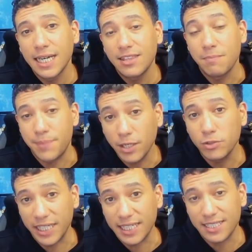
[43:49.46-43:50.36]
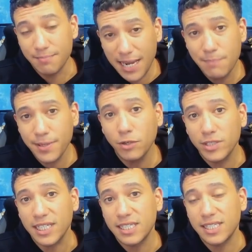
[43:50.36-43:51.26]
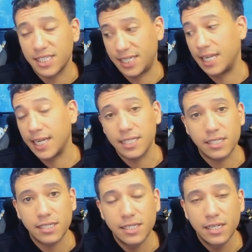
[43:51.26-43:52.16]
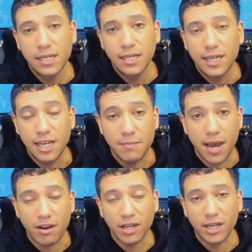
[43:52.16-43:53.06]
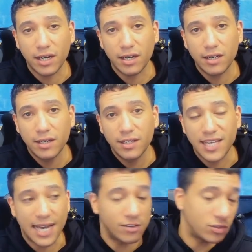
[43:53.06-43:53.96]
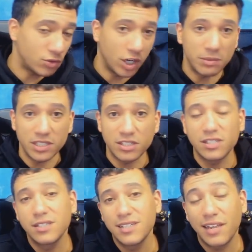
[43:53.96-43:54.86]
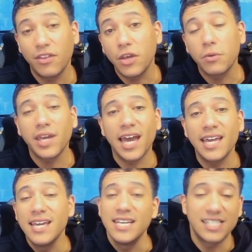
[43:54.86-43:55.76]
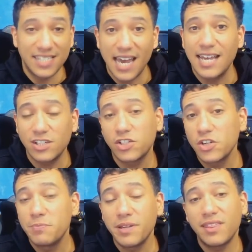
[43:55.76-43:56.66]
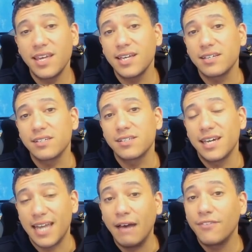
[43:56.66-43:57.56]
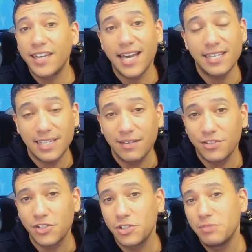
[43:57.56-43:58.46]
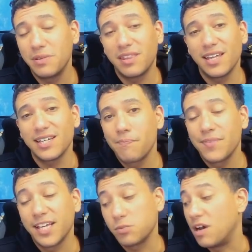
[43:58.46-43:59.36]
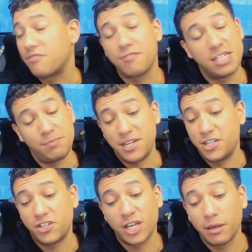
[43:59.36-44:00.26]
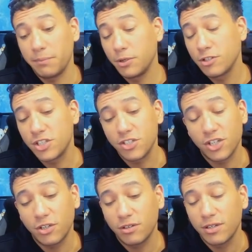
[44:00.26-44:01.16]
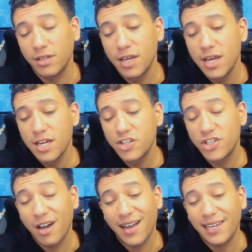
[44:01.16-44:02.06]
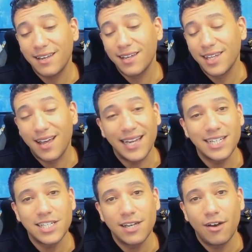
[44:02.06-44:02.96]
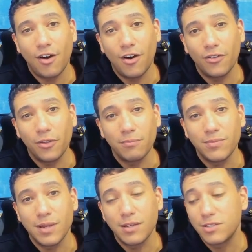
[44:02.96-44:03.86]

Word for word: the buildings, the main buildings, the Senate in America, the House of Commons in the UK, saying stupid things and advocating for stupid things. That's why free speech is so important, so you can shine a light on them. The